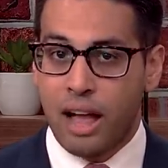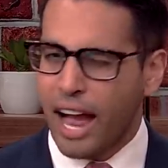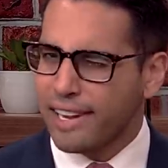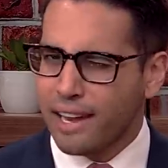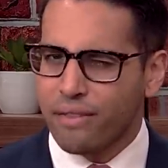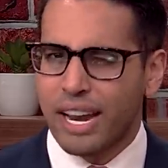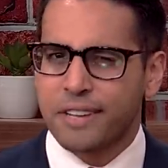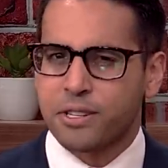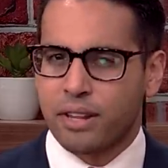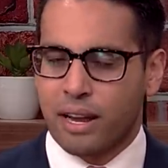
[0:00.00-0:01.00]
I'd love an
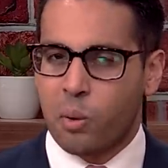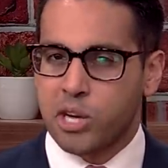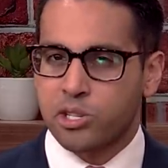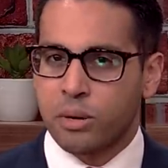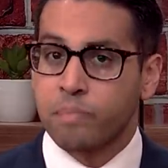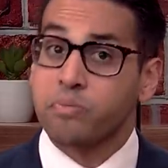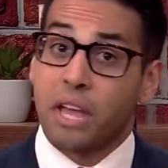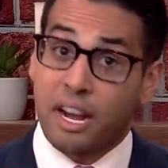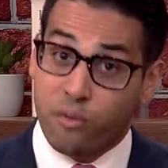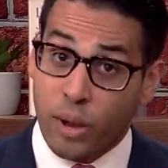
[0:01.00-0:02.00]
answer to that question.
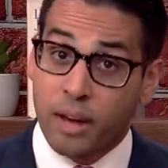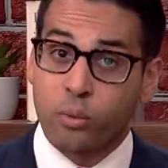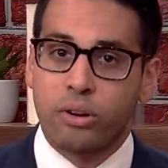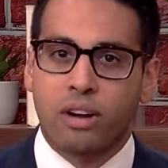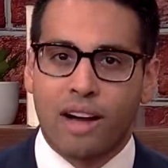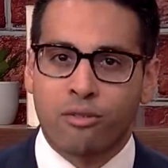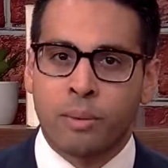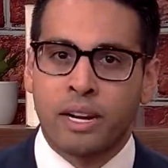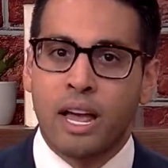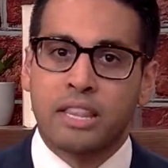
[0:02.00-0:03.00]
And if we had a real
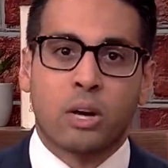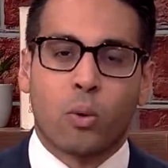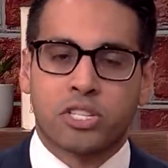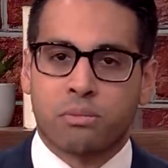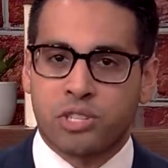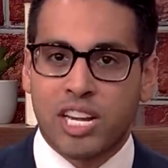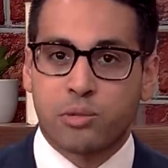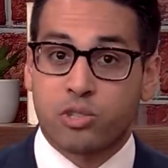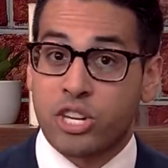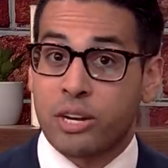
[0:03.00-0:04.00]
government that wasn't
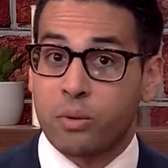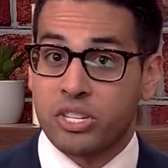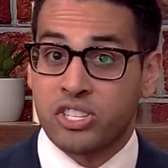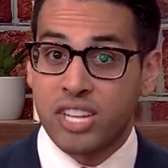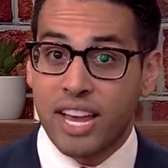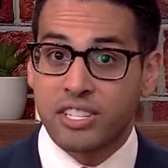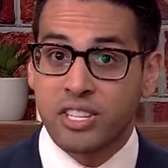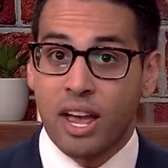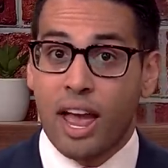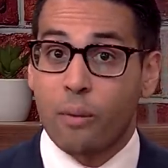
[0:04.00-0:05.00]
obsessed with January
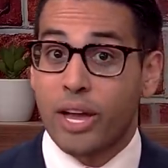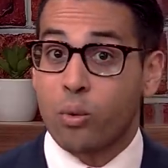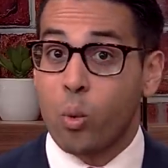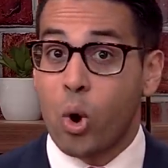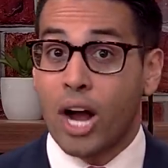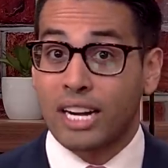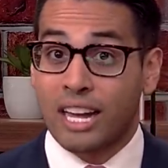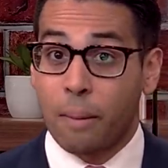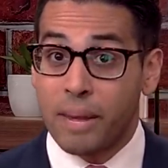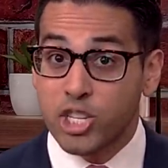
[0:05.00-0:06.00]
6th and we had a Wuhan
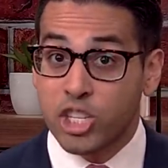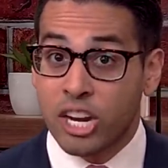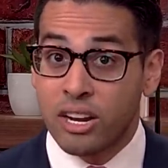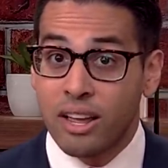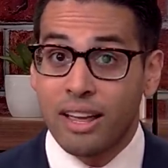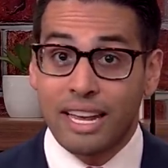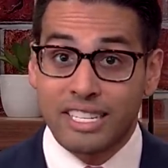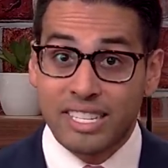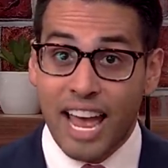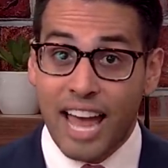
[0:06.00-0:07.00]
commission
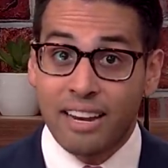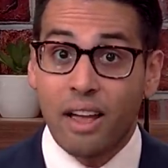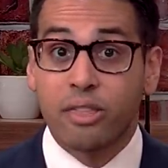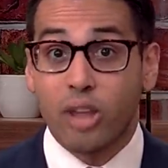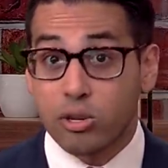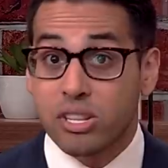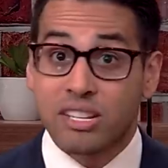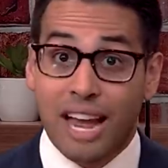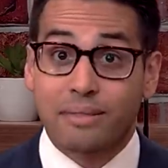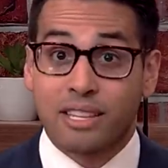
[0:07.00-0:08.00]
instead, those are
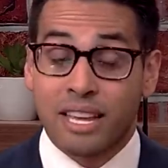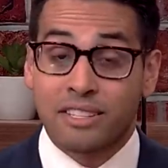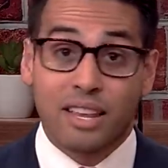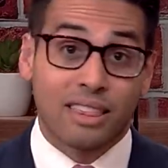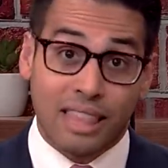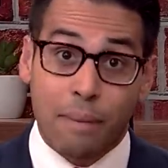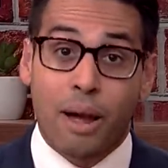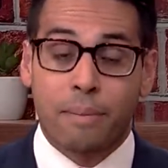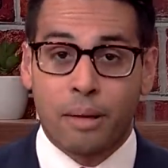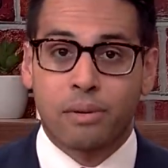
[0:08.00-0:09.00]
the types of things they
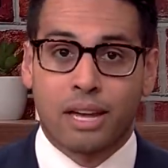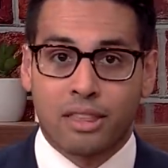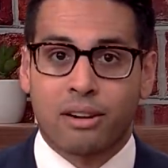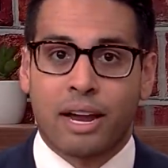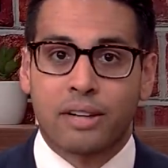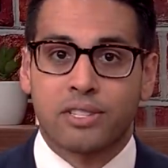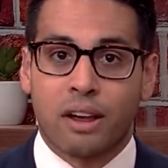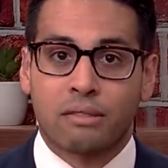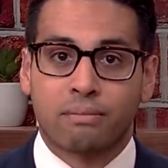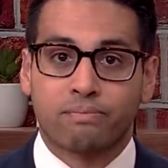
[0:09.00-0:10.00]
might be able to get their hands
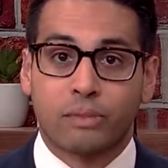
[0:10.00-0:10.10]
on.